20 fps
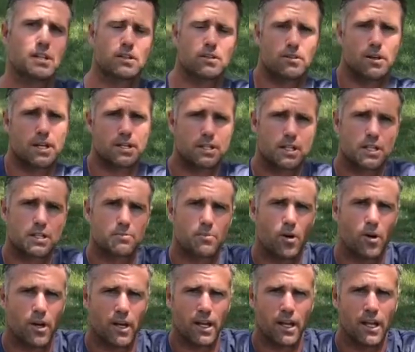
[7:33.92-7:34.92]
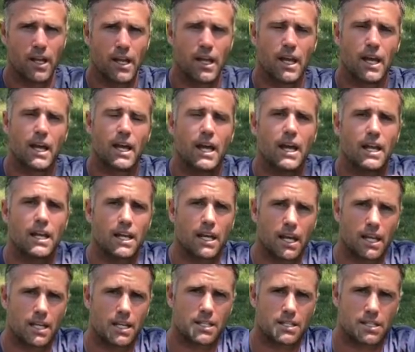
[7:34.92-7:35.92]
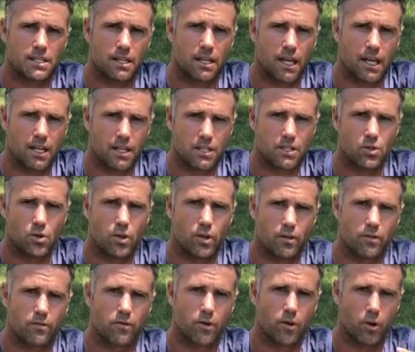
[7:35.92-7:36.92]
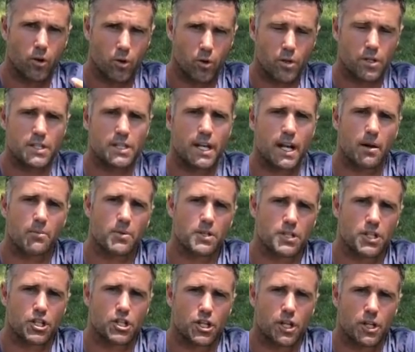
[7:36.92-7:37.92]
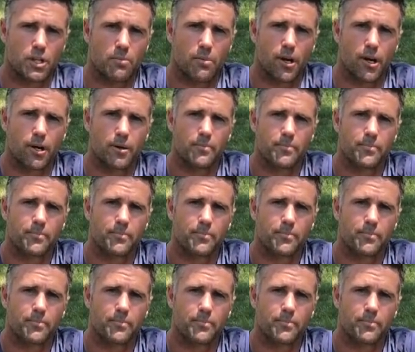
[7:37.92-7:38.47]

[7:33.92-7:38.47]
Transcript: your thoracic spine and get you sorted for a good setup position in the boat.